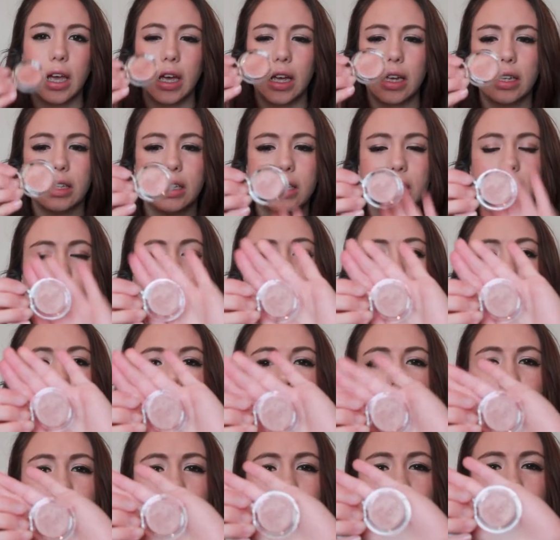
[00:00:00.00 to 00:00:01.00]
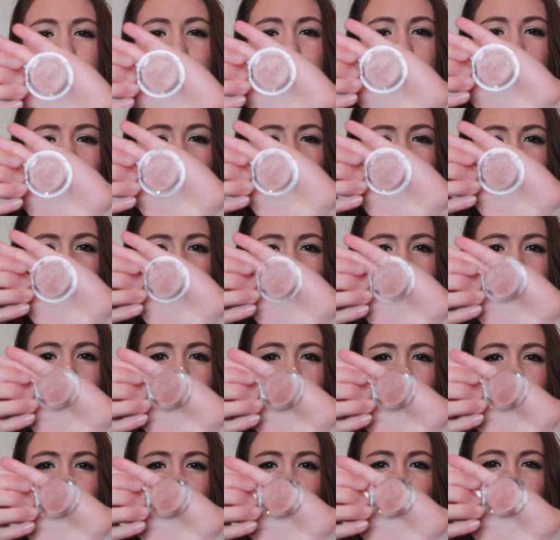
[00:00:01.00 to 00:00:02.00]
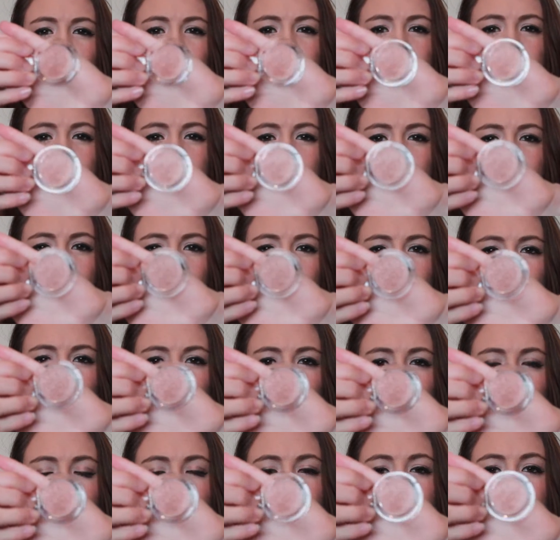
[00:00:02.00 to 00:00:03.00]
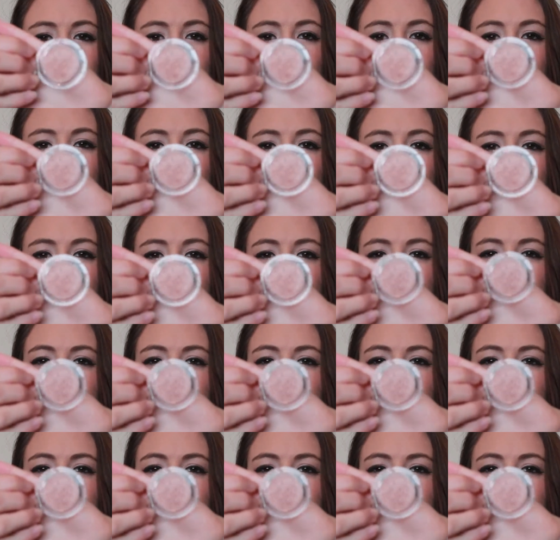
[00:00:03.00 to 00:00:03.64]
It's this gorgeous, lovely bronzy brown colour.